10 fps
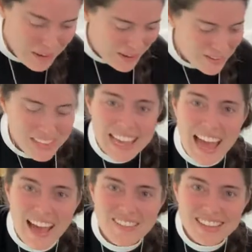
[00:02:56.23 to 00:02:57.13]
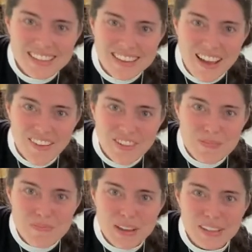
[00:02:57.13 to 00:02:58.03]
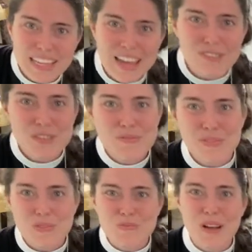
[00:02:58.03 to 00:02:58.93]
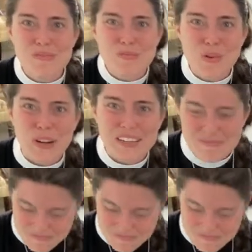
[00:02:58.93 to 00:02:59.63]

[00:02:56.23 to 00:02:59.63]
barely have enough. I barely have room for one more.